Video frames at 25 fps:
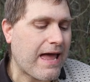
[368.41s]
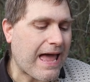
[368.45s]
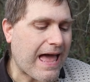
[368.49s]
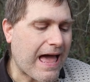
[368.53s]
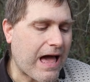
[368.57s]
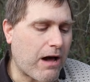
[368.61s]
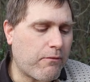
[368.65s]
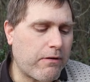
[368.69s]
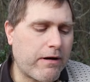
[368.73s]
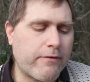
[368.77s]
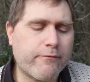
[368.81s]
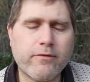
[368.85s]

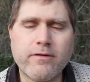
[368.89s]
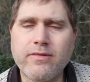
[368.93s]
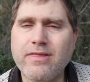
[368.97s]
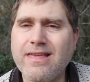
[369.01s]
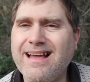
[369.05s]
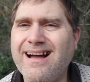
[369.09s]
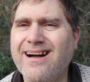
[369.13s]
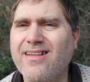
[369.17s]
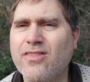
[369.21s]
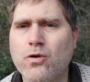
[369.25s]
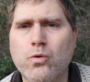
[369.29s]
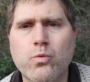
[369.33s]
However,
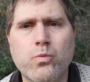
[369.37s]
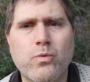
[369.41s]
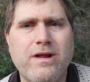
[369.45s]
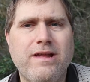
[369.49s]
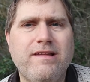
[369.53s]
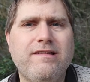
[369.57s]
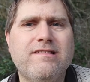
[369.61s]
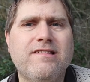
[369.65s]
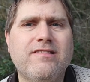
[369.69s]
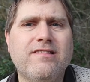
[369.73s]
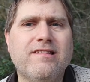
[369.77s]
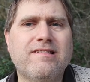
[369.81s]
the other
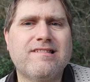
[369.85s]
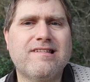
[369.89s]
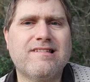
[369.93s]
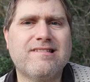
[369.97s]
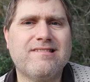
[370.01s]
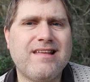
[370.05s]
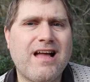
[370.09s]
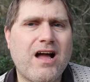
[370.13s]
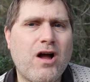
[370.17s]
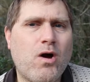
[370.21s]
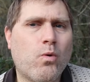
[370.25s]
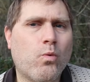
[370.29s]
reason this
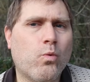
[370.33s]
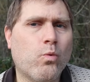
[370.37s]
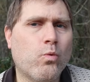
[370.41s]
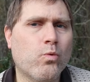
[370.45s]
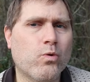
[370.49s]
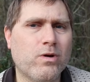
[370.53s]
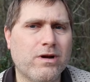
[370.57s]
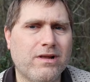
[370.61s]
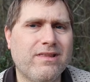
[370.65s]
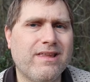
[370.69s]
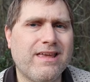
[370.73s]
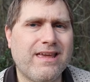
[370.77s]
is not
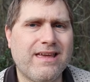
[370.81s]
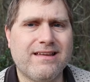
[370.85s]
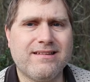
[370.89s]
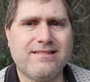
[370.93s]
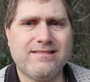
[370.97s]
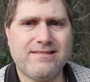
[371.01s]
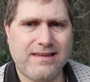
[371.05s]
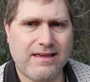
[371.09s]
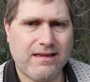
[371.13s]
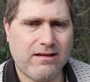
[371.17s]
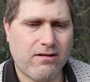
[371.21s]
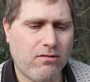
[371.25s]
really a
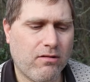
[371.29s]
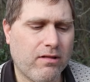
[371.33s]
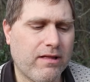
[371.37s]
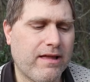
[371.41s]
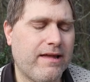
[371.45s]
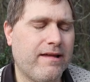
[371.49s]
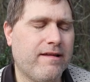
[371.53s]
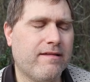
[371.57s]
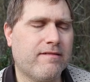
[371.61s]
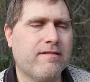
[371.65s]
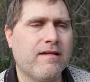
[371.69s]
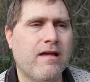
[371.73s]
deal
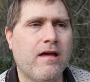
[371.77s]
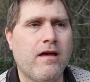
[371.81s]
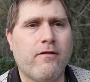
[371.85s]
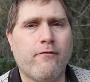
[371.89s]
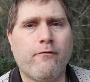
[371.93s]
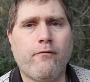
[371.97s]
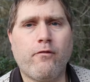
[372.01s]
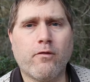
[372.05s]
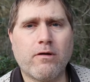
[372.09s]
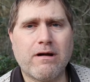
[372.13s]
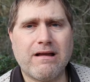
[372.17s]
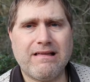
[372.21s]
is
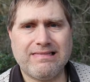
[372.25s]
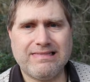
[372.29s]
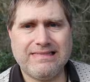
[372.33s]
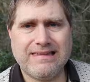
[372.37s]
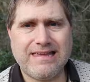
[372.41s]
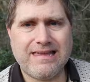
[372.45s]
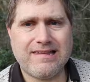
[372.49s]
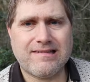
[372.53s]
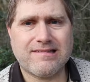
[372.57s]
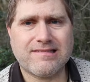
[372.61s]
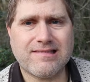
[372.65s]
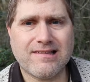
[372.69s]
for at
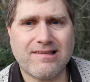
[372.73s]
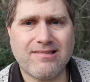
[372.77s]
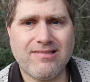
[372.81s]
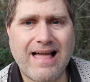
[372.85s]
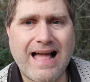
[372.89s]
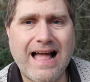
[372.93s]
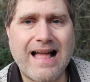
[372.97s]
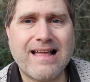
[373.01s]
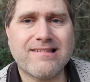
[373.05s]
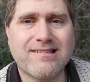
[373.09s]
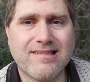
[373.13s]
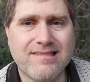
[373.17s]
least the
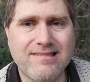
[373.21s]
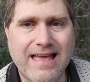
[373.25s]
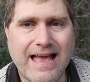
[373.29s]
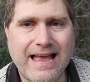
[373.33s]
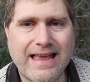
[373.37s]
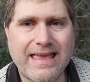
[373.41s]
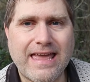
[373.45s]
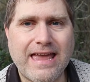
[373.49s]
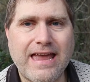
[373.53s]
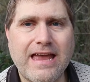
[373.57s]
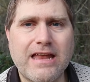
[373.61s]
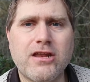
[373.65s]
last
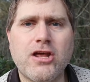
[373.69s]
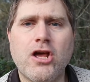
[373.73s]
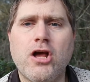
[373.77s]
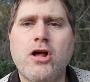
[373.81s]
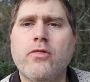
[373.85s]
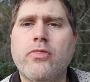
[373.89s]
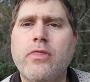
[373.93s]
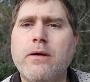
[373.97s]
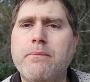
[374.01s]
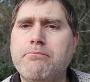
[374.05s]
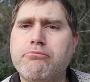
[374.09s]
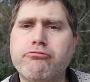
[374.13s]
decade,
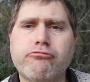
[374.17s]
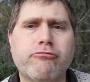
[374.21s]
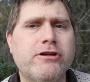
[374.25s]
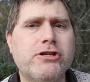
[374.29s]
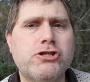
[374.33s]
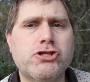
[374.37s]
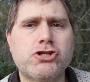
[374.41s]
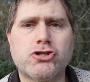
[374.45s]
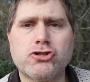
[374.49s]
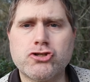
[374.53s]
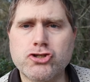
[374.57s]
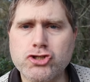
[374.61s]
the
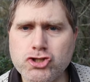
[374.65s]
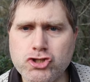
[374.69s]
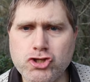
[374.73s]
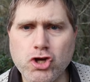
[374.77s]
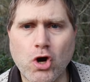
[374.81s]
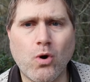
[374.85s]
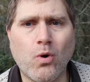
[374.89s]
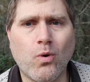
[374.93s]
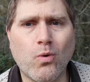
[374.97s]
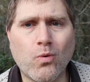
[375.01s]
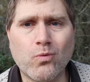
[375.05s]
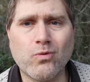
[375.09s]
printers
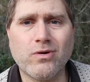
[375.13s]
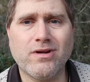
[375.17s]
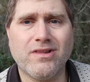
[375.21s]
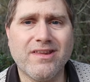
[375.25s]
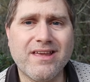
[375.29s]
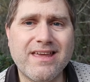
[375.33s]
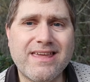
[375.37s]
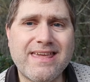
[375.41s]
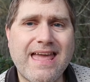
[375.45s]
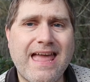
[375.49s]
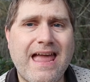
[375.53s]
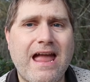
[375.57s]
don't
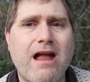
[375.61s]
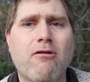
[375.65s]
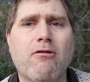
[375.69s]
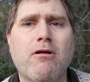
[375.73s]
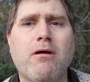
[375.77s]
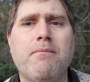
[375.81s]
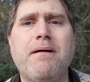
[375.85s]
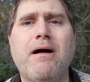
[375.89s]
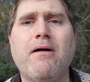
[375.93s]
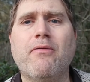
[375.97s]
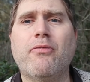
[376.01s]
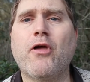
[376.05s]
really care
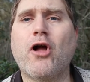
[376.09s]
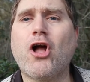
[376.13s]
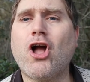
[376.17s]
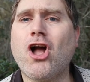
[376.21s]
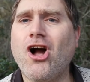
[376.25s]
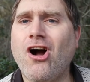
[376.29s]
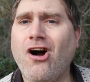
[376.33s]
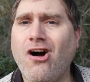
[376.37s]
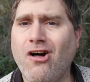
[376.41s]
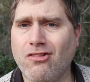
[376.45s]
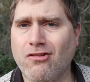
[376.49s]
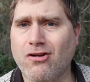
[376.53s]
about the
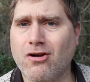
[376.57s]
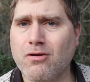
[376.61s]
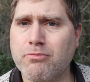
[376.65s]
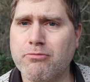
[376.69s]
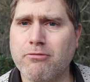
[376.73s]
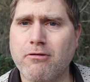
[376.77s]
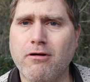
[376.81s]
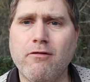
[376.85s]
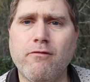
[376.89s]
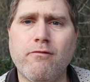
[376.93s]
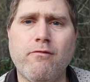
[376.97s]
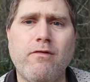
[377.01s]
color
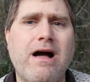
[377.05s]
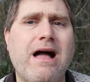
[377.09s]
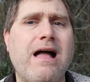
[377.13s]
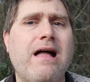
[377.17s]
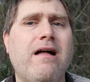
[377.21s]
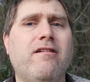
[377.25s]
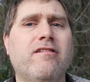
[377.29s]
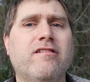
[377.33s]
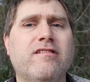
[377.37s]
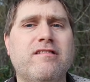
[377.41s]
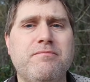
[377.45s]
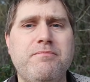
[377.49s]

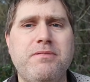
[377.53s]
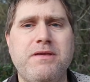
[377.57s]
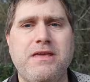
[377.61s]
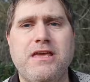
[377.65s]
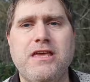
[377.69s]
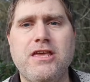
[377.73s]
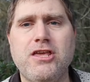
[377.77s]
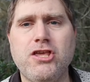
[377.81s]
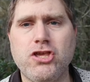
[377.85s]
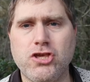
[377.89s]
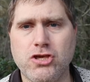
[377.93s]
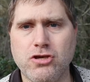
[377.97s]
profiles
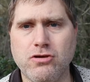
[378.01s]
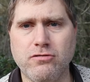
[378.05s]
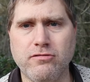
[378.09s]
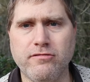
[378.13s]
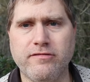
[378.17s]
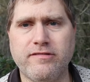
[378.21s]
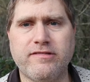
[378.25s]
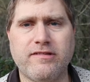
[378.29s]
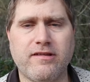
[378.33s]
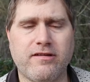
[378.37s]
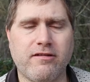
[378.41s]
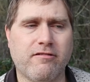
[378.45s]
being
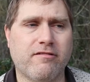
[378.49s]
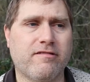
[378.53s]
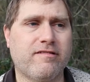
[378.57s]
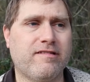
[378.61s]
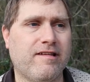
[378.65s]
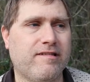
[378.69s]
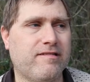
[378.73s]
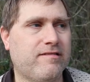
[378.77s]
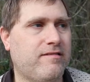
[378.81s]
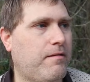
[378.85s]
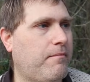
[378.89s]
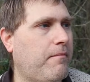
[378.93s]
used in your
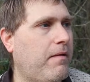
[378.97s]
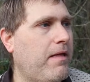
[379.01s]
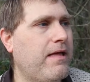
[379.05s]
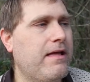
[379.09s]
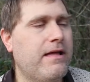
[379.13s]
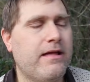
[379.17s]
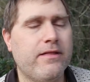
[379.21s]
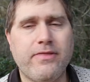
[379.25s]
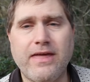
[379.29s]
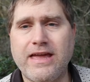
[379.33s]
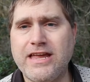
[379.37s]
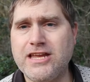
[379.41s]
system.
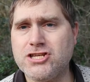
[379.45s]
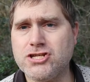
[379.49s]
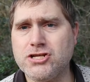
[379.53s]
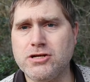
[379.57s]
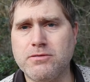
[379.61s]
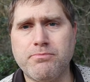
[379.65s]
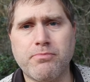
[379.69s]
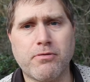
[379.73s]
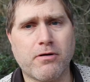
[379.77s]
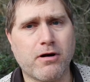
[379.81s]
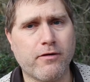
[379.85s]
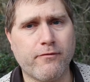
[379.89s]
They
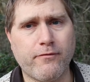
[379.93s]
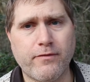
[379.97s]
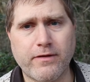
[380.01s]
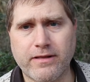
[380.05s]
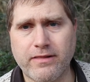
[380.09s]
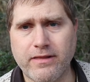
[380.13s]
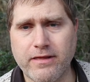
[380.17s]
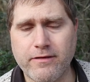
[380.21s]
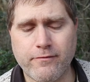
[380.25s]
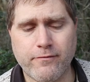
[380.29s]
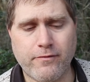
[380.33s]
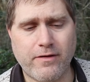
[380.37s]
do
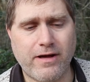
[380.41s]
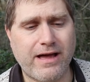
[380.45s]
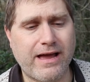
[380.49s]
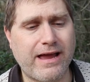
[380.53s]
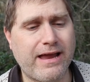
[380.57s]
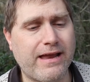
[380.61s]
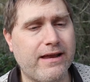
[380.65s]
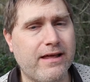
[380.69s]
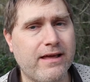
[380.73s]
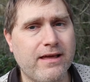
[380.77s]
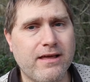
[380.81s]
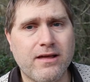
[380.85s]
perfectly
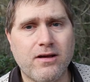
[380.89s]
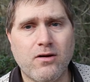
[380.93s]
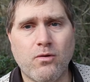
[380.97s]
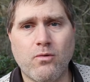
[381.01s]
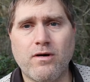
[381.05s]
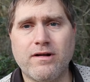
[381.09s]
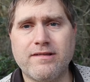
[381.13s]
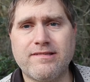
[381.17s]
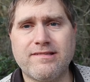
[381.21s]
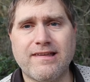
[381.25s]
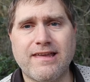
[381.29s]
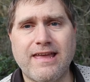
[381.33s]
fine.
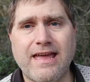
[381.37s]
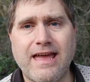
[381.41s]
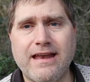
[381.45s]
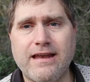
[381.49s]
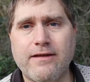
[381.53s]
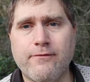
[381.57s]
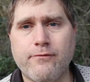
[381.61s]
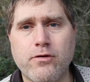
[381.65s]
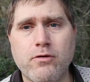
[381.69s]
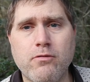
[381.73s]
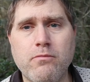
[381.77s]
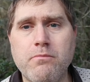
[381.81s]
Once
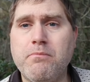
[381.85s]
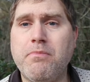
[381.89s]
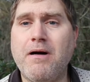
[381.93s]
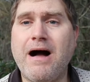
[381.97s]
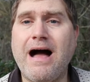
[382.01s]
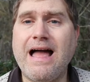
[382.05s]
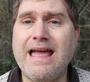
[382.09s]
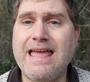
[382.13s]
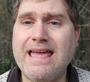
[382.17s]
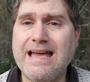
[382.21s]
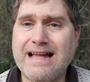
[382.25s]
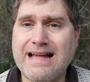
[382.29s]
again, if you
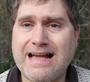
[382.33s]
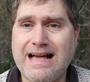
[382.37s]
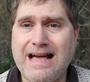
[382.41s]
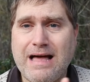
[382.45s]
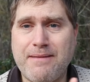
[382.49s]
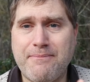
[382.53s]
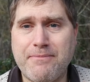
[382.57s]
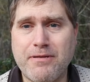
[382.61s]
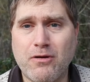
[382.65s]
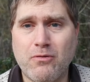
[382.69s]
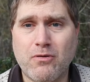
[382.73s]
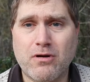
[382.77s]
buy a
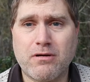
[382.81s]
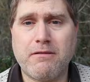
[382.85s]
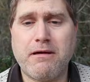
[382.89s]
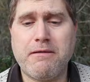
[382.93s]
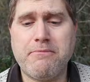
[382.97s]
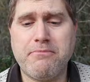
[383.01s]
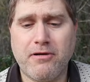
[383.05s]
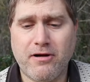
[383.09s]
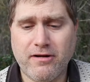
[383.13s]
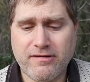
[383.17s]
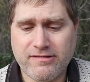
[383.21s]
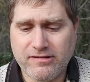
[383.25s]
copy of one of my
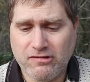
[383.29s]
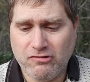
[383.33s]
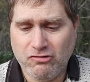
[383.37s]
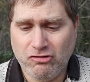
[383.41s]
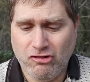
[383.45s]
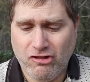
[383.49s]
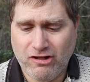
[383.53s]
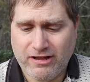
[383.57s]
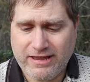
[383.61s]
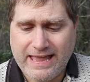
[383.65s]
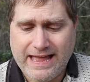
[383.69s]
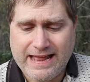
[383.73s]
books and
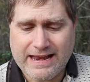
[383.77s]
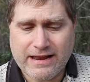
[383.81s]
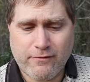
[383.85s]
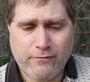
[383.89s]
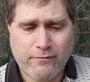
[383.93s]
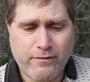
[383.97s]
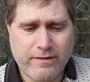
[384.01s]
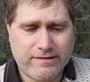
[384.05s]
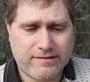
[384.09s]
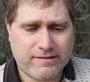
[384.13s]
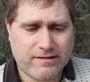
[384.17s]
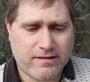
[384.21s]
look at it
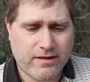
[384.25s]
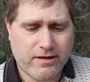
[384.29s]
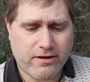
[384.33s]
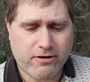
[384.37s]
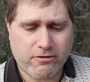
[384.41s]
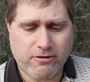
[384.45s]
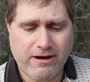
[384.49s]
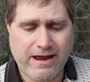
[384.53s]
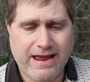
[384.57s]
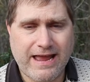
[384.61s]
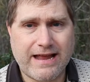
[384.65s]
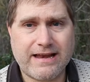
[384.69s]
physically in
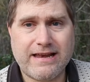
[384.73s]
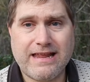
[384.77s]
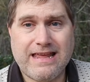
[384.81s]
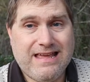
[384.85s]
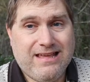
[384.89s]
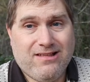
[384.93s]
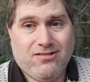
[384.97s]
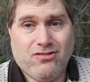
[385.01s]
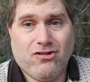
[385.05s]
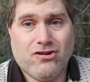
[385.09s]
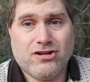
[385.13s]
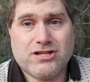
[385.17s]
your hand,
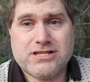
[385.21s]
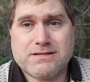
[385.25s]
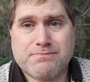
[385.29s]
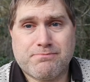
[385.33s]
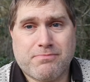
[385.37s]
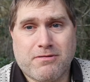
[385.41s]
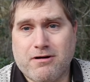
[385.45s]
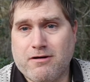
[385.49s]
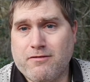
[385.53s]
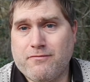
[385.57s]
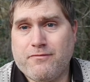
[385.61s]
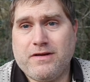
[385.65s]
it looks
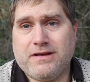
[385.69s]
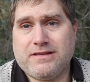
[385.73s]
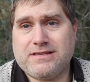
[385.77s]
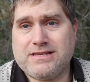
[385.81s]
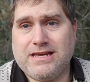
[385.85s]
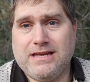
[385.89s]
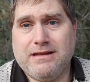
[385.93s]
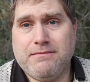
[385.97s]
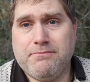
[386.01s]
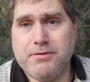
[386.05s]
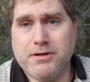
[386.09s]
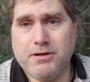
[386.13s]
perfect
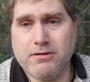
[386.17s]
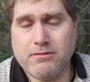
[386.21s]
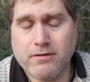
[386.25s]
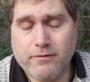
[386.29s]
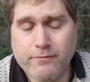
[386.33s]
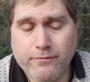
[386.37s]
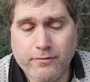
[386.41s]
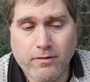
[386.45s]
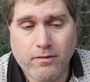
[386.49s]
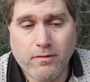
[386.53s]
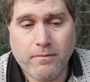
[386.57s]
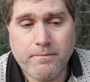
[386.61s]
and
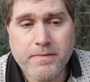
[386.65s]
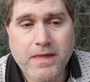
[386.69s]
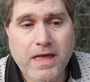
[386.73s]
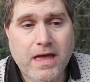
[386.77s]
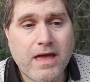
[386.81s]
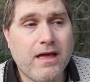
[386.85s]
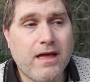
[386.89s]
beautiful.